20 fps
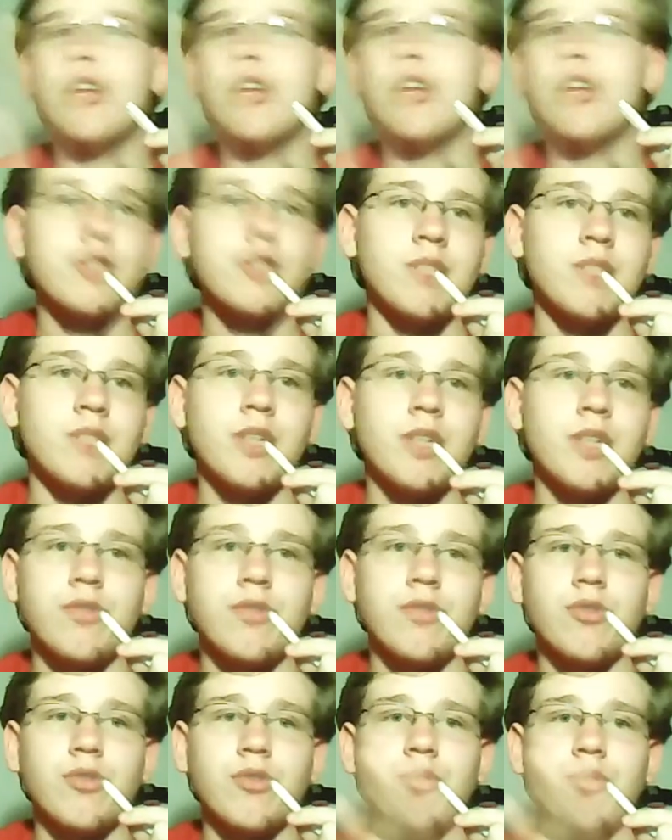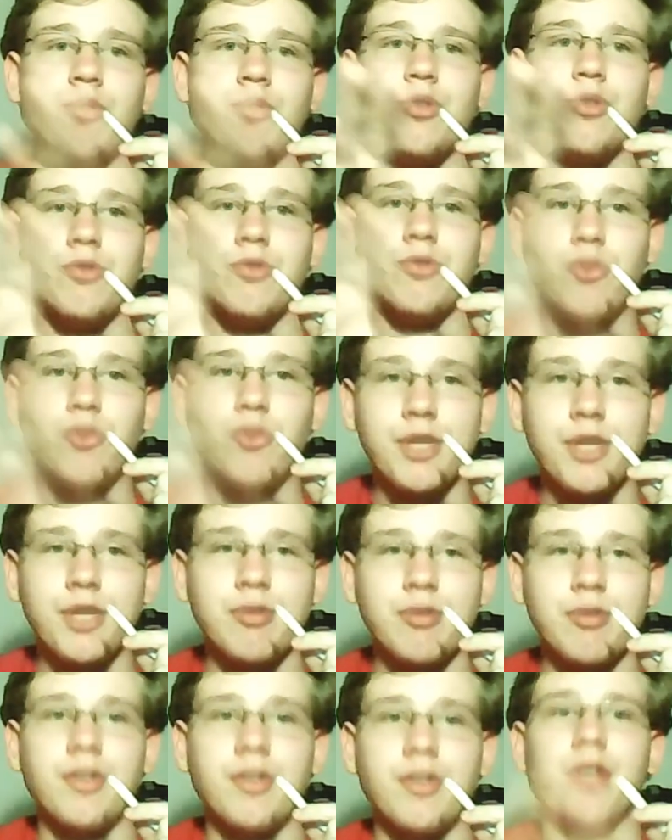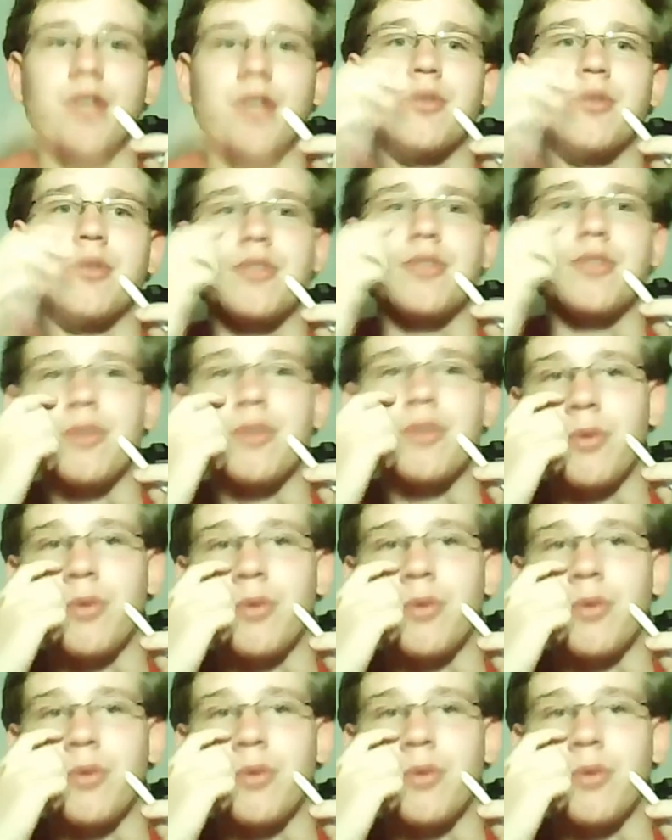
I know there's not many of you who do watch my videos